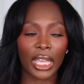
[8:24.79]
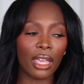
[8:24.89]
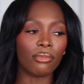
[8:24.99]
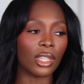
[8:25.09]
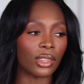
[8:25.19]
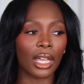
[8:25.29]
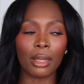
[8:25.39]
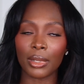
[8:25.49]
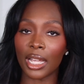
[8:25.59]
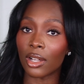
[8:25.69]
If the
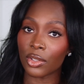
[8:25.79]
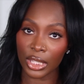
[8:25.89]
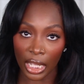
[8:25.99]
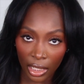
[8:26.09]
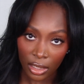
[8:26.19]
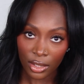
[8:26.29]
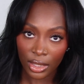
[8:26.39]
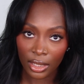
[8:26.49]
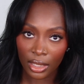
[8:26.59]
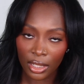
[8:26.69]
thumbnail
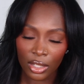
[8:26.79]
sucks,